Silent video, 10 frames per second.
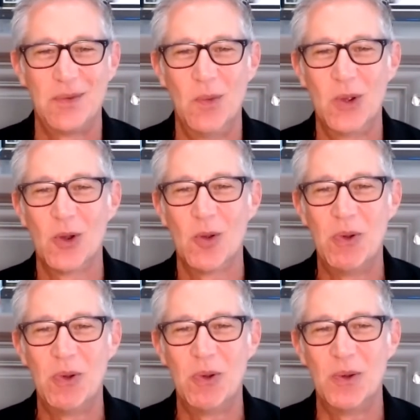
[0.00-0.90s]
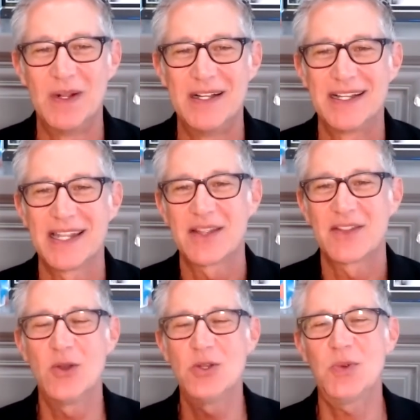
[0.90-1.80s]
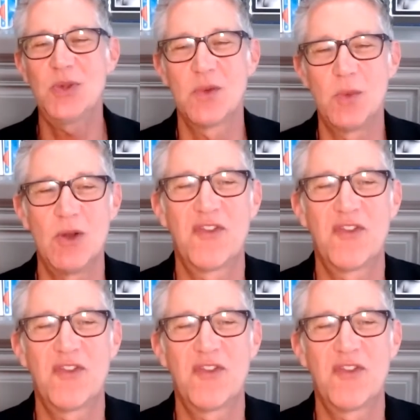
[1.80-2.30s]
Whirlpool, like those were the real